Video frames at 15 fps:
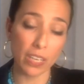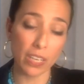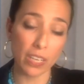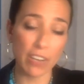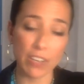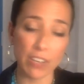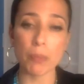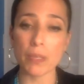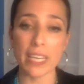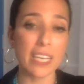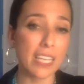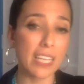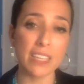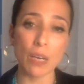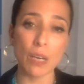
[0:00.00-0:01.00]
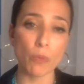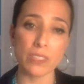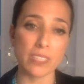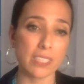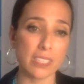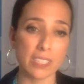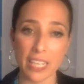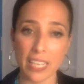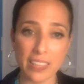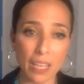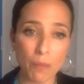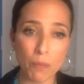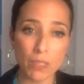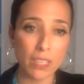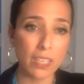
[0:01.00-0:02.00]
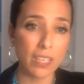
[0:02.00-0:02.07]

inherit a planet that will sustain them.